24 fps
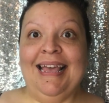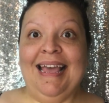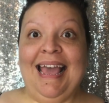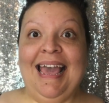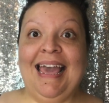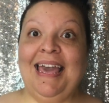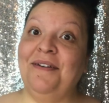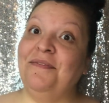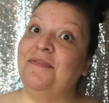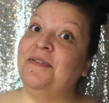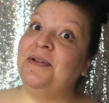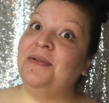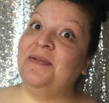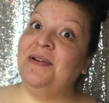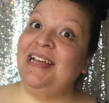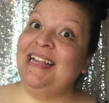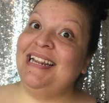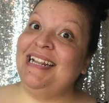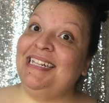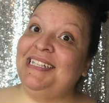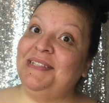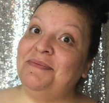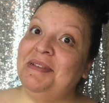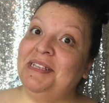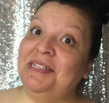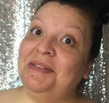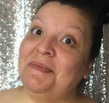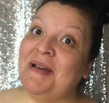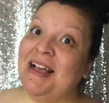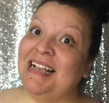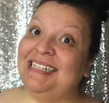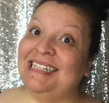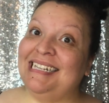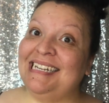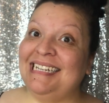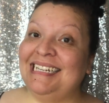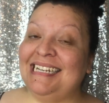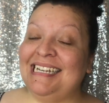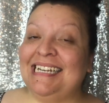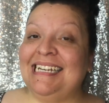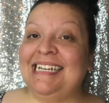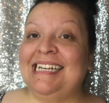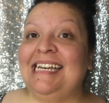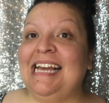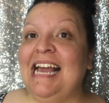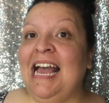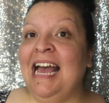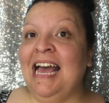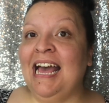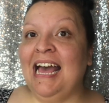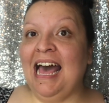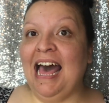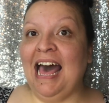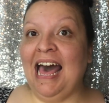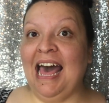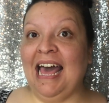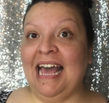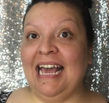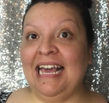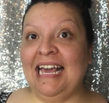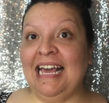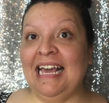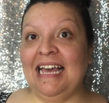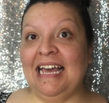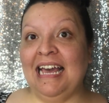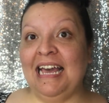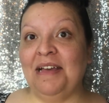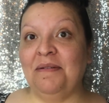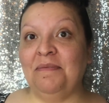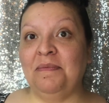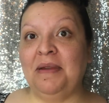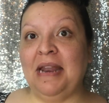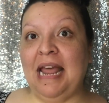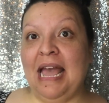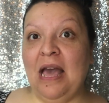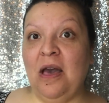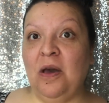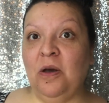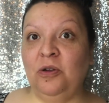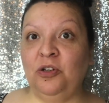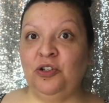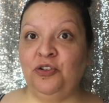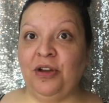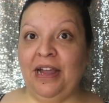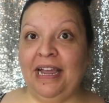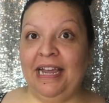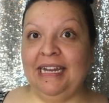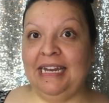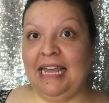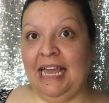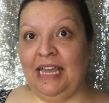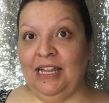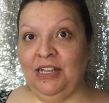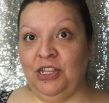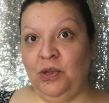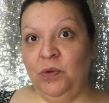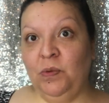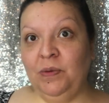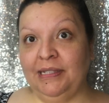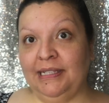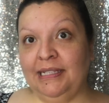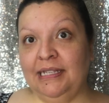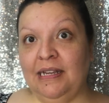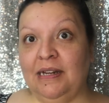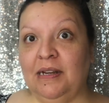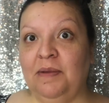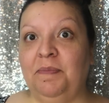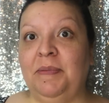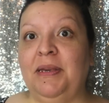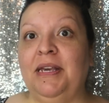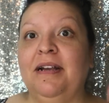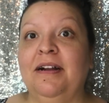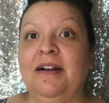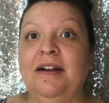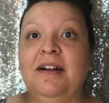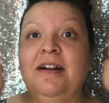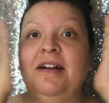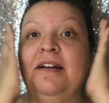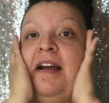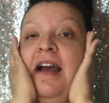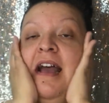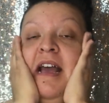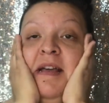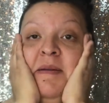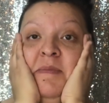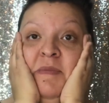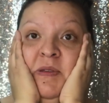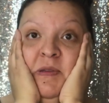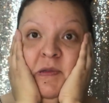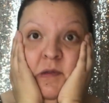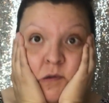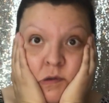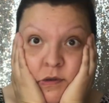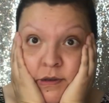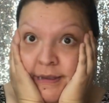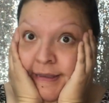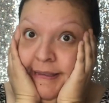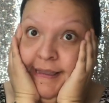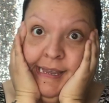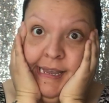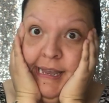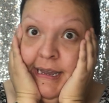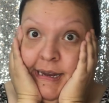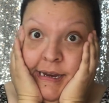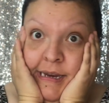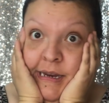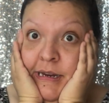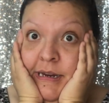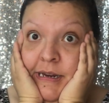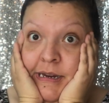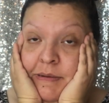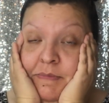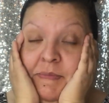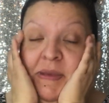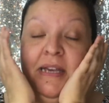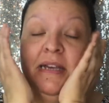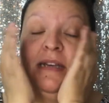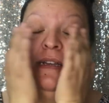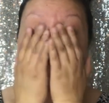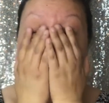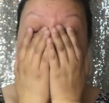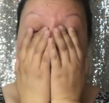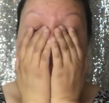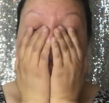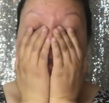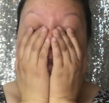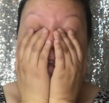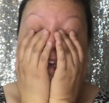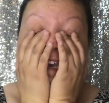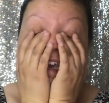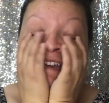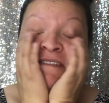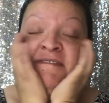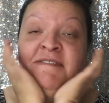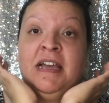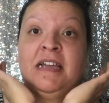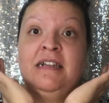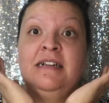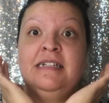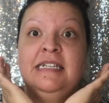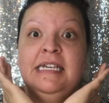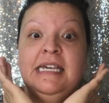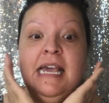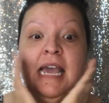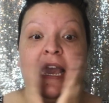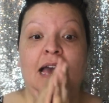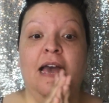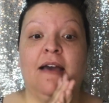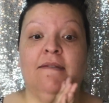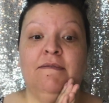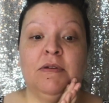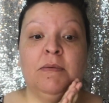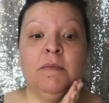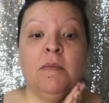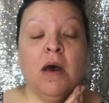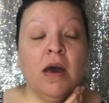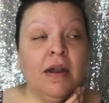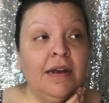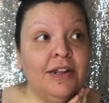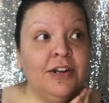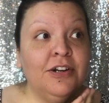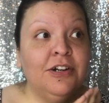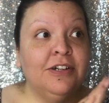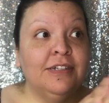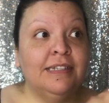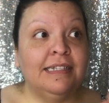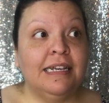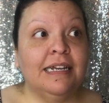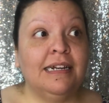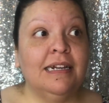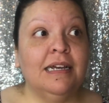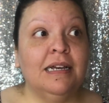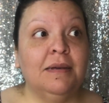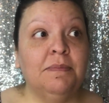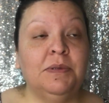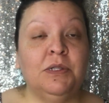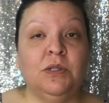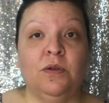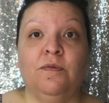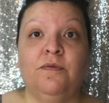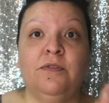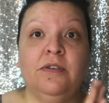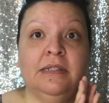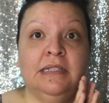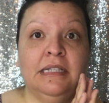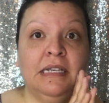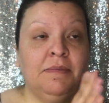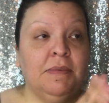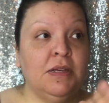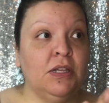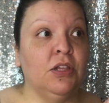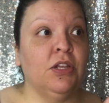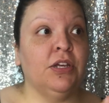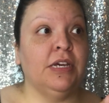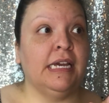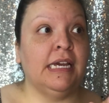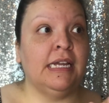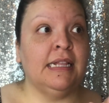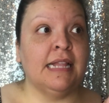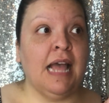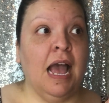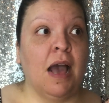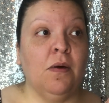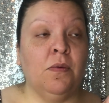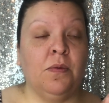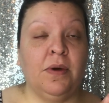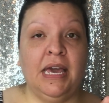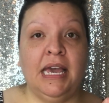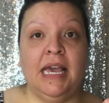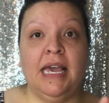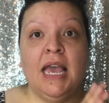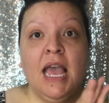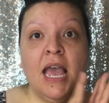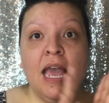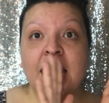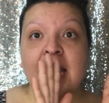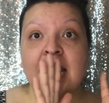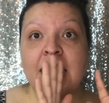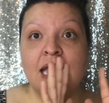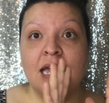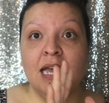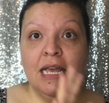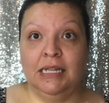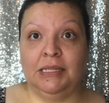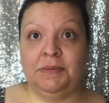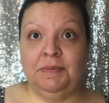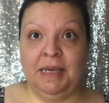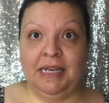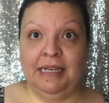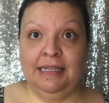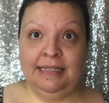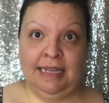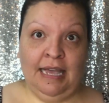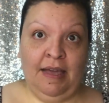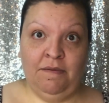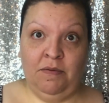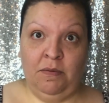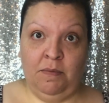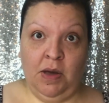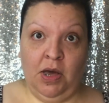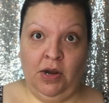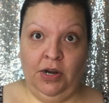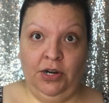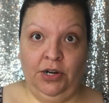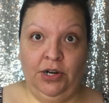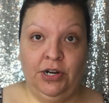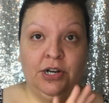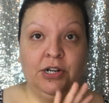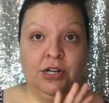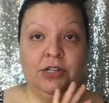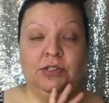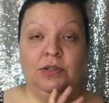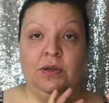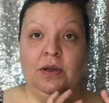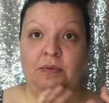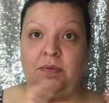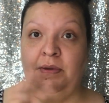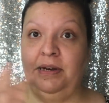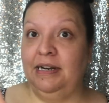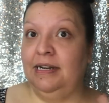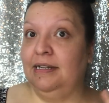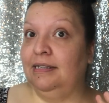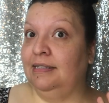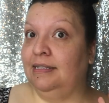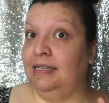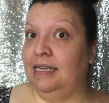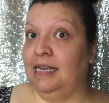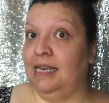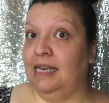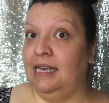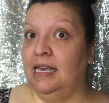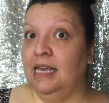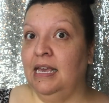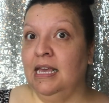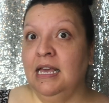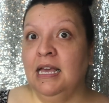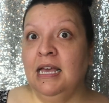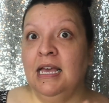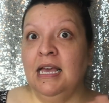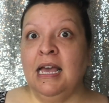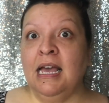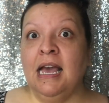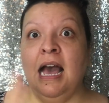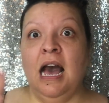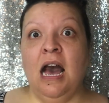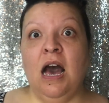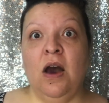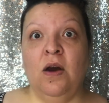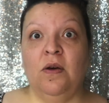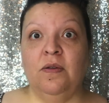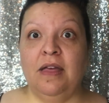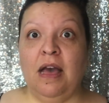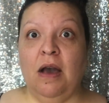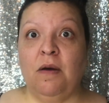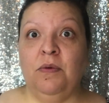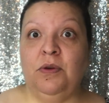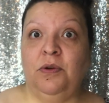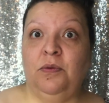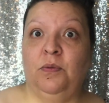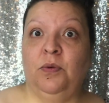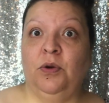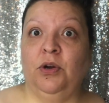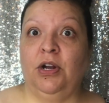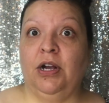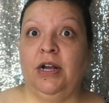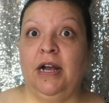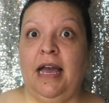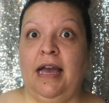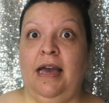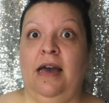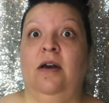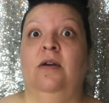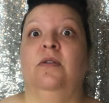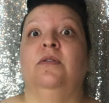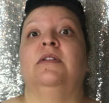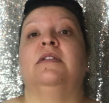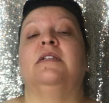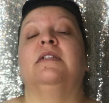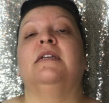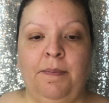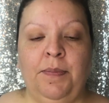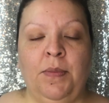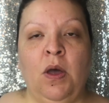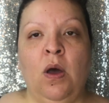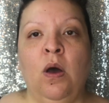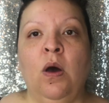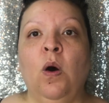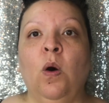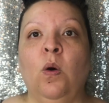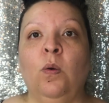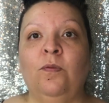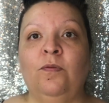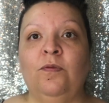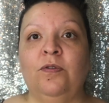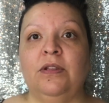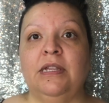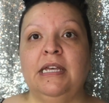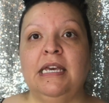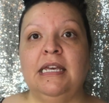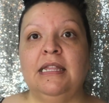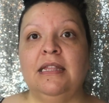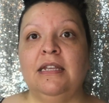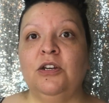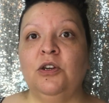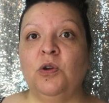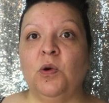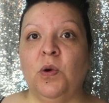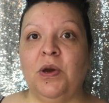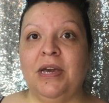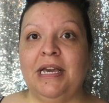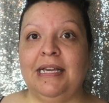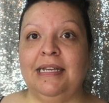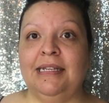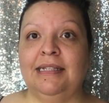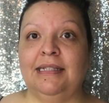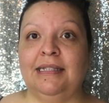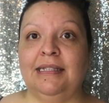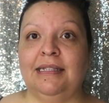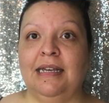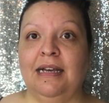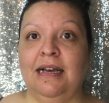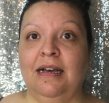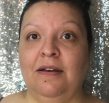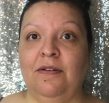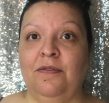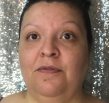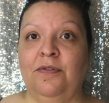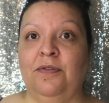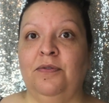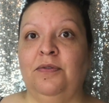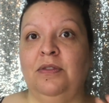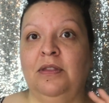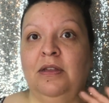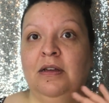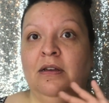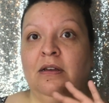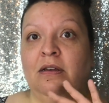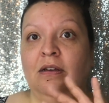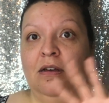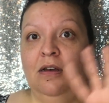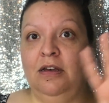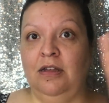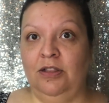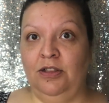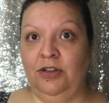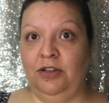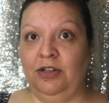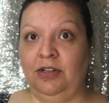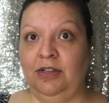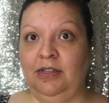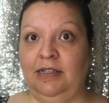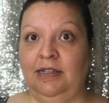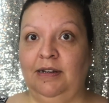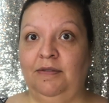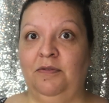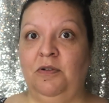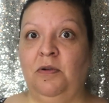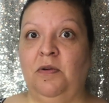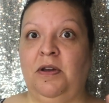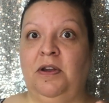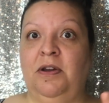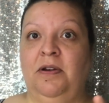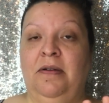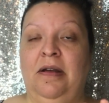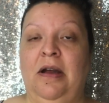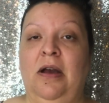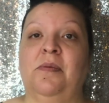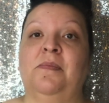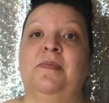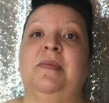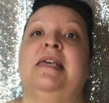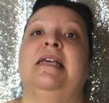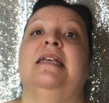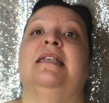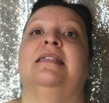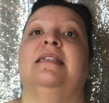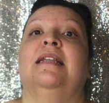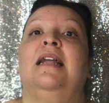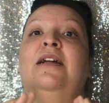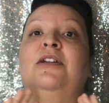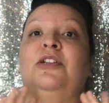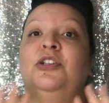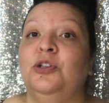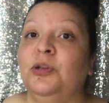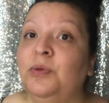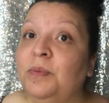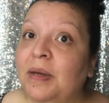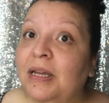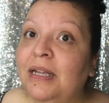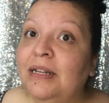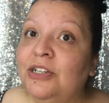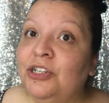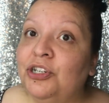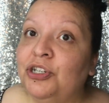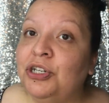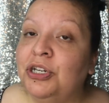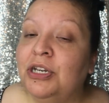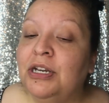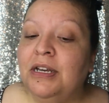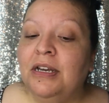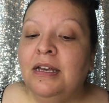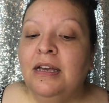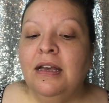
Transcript: Hey everyone, it's Miss Mazzy D. I am now trying a new setup here. I am so excited because I finally have a monitor set up. So if you see me looking that way, it's because I have a monitor. So I wanted to see how that would work out. Hopefully the noise of the other stuff going around me is not too much.